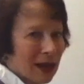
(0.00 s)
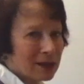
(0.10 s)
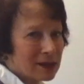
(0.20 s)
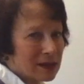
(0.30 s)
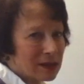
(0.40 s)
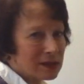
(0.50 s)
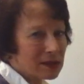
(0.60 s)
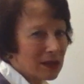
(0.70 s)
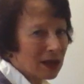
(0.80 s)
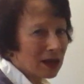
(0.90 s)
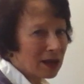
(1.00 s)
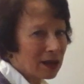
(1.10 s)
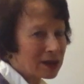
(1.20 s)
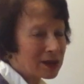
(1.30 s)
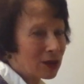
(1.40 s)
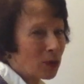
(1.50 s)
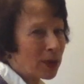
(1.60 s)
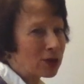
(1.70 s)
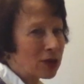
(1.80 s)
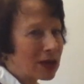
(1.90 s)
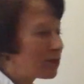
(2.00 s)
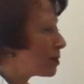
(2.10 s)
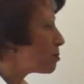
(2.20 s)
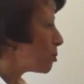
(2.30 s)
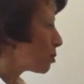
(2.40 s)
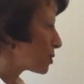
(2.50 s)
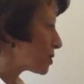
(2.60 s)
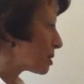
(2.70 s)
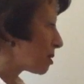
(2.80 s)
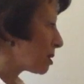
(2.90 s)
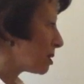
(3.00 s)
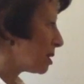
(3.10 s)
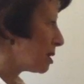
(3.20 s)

this syncopation even more starting